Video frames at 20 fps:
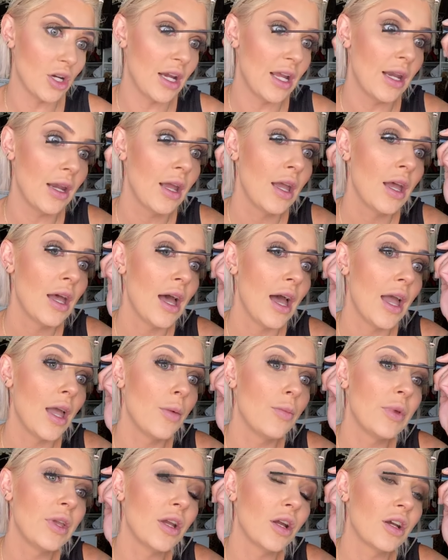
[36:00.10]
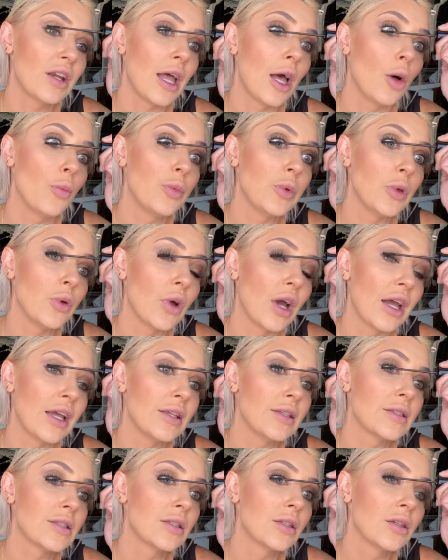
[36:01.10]
it. I am here to help you
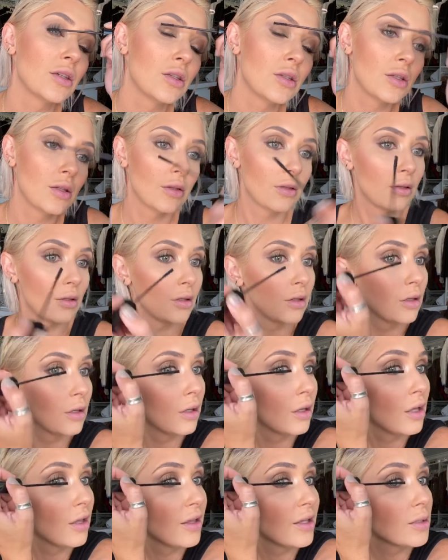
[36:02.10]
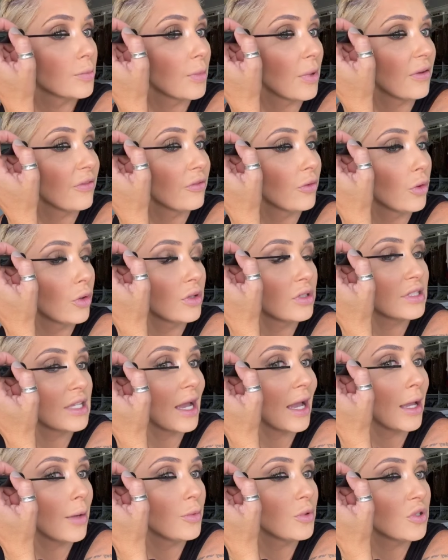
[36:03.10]
guys. It's my
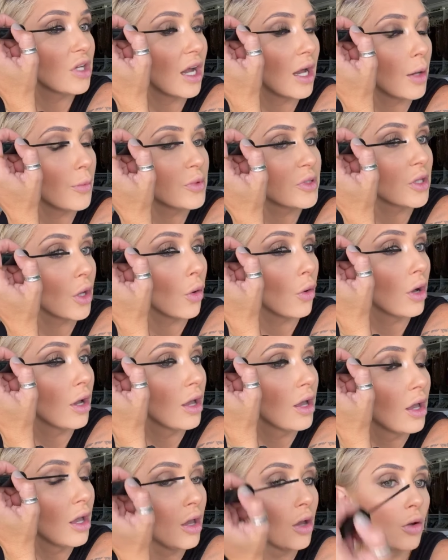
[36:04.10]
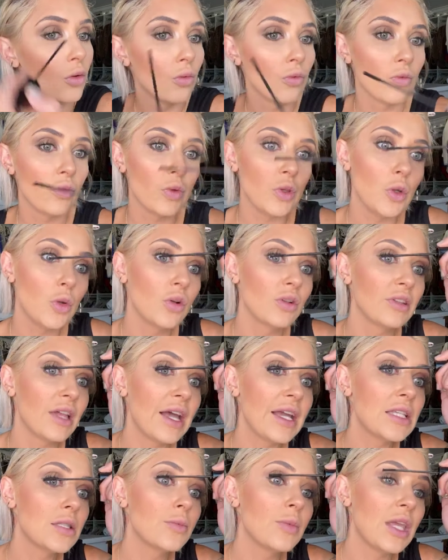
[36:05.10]
full-time job. So
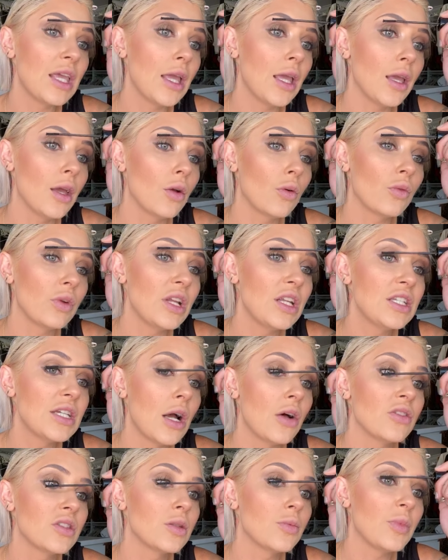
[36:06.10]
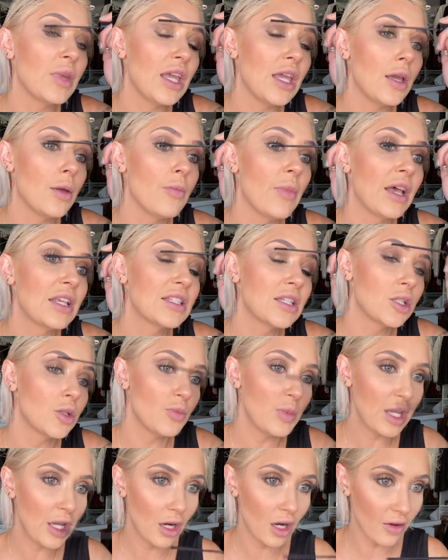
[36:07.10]
utilize me, reach out to me, message
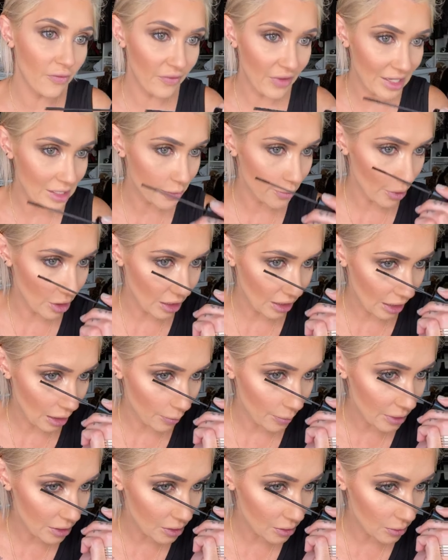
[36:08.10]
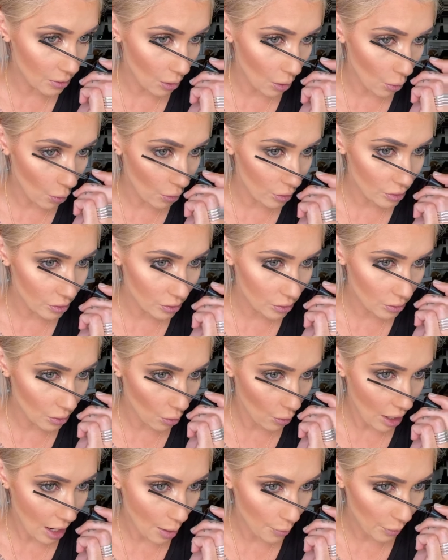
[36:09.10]
me here on Facebook and I'd be so,
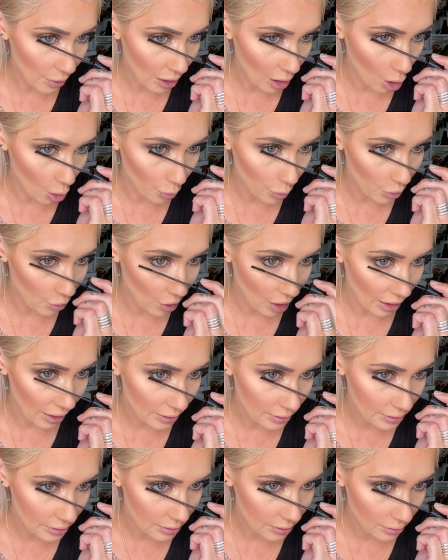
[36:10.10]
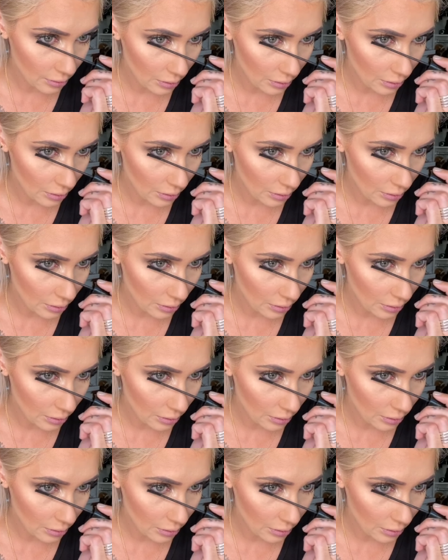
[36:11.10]
so happy to help you guys.